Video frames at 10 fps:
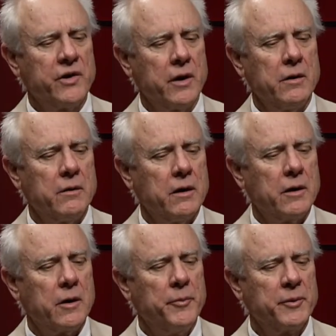uh,
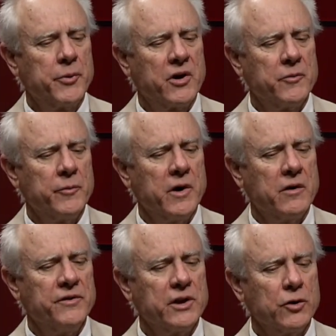a big part of,
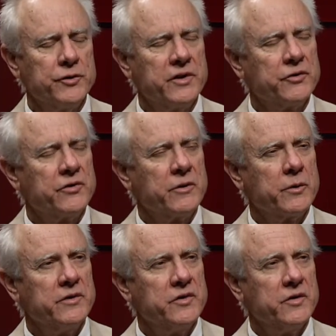of, the old district,
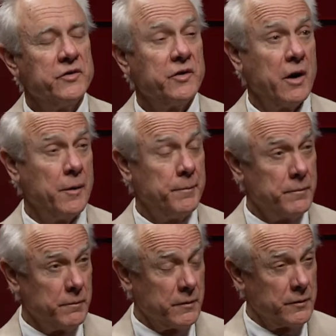which is uh,
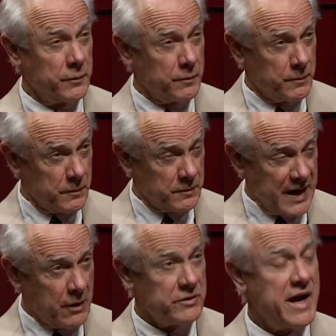
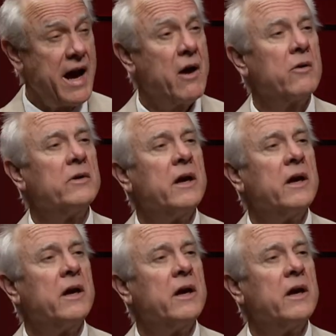downtown